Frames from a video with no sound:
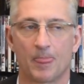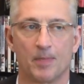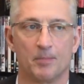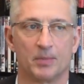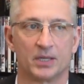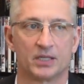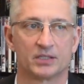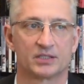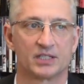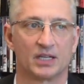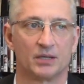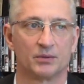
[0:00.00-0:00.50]

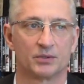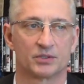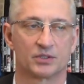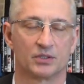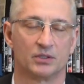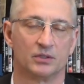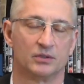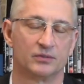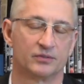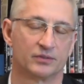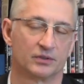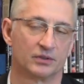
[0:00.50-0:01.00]
because that was
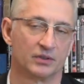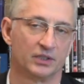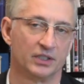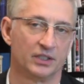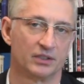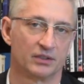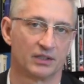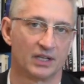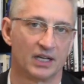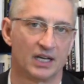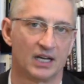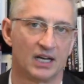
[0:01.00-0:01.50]
over a
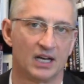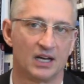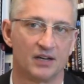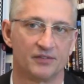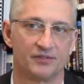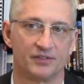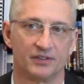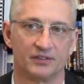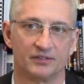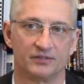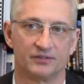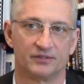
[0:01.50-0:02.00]
year and a
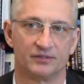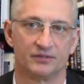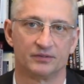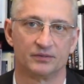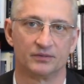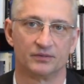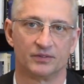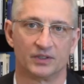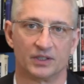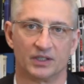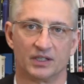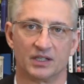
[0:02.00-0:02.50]
half of
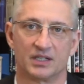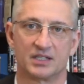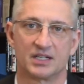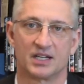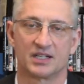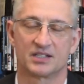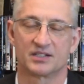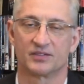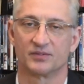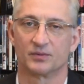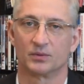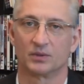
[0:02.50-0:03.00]
very
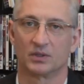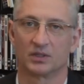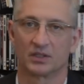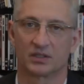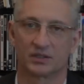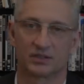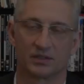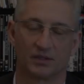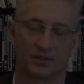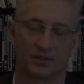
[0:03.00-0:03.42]
intensive work.